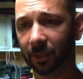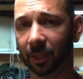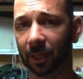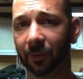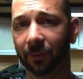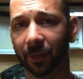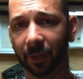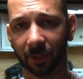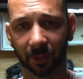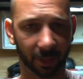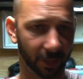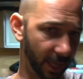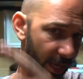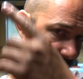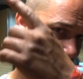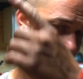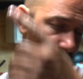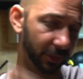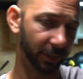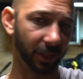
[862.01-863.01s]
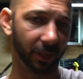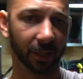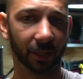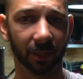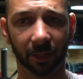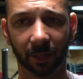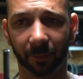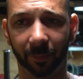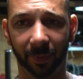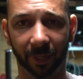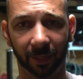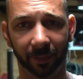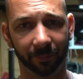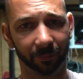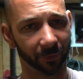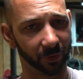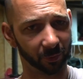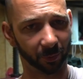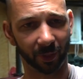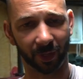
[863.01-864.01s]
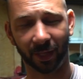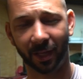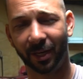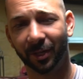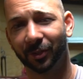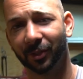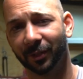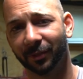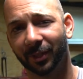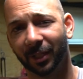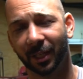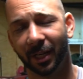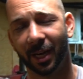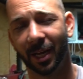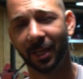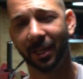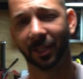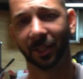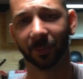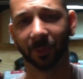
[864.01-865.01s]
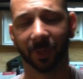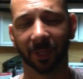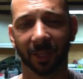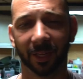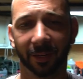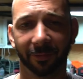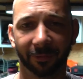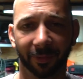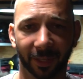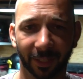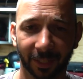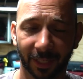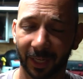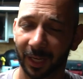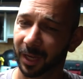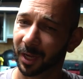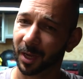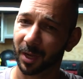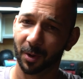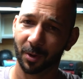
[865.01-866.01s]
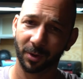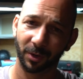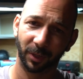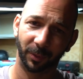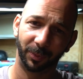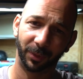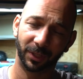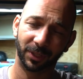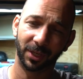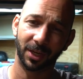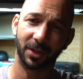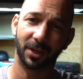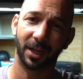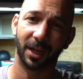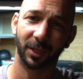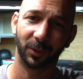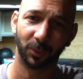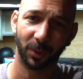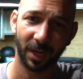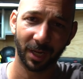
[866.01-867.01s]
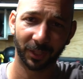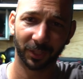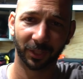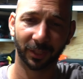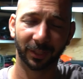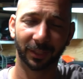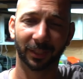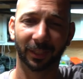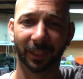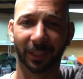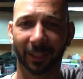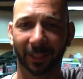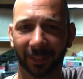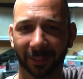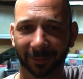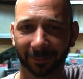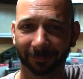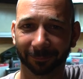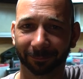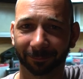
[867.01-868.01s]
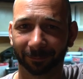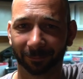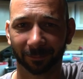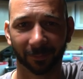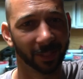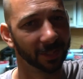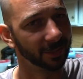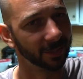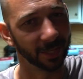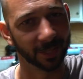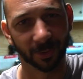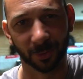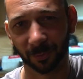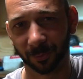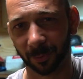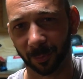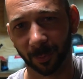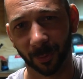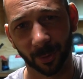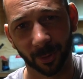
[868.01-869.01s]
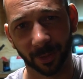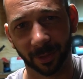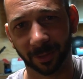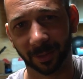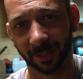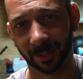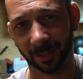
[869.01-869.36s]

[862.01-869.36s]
stuff because the lighting's good, but there's been a lot of drifting tonight. It's been a lot of fun. I really appreciate you guys watching, and stay tuned for more.